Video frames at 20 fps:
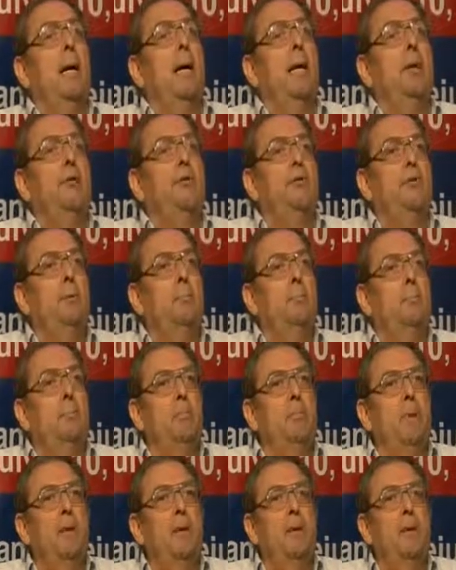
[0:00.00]
And
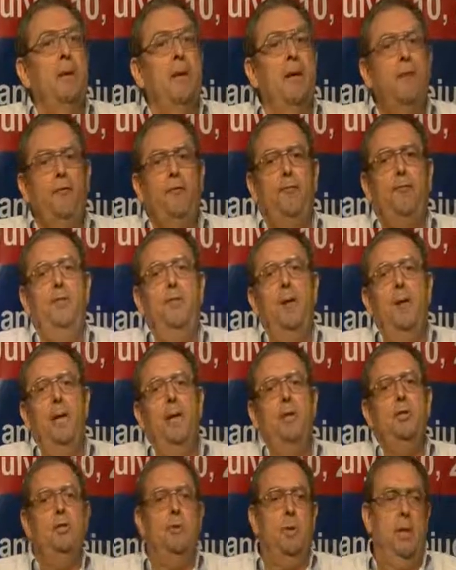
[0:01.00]
if
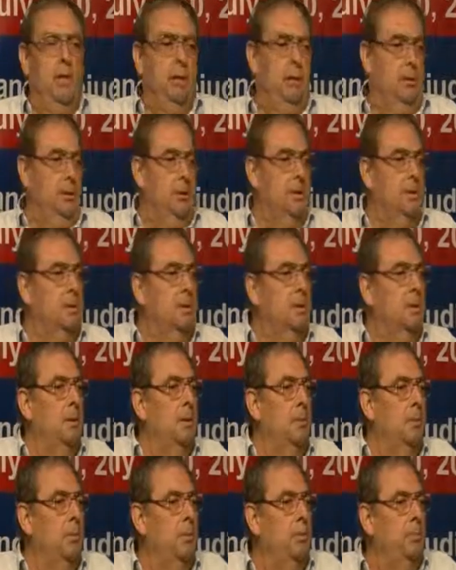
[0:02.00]
educators
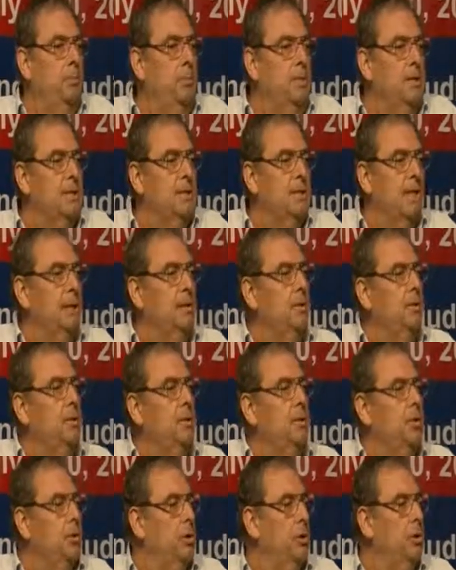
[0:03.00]
would
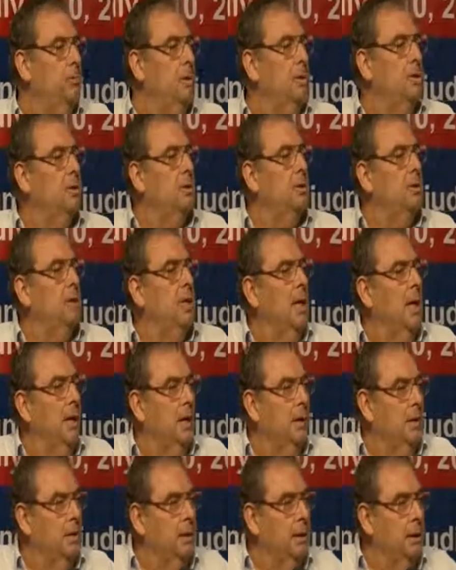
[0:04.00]
present German
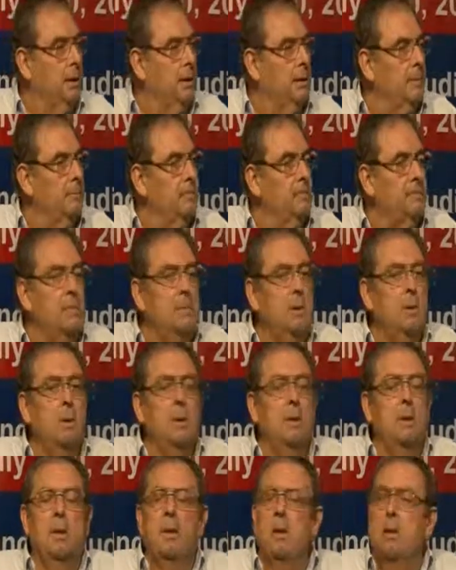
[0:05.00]
society
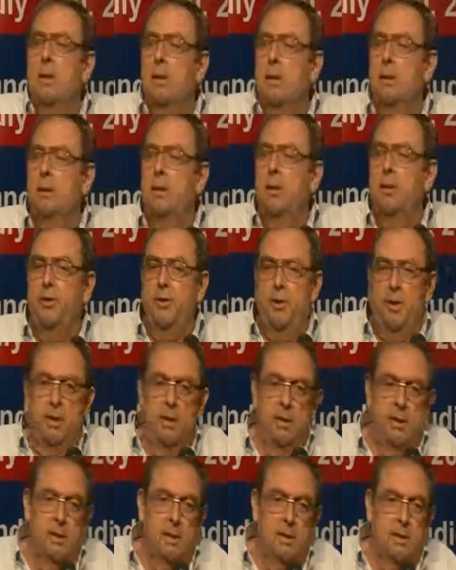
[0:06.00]
in the
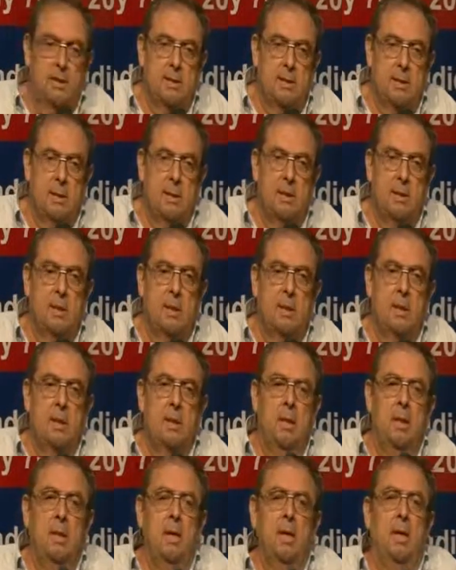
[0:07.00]
30s
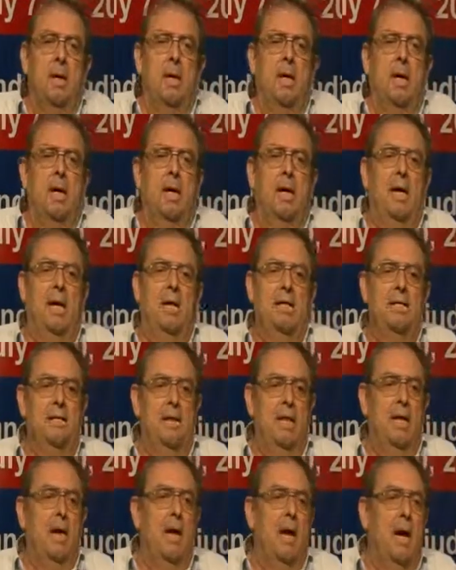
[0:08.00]

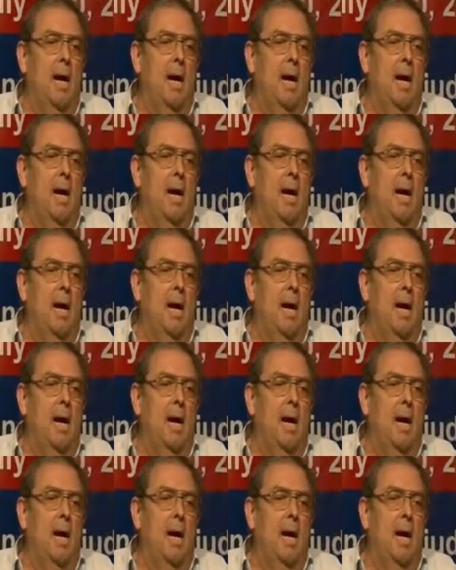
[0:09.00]
as a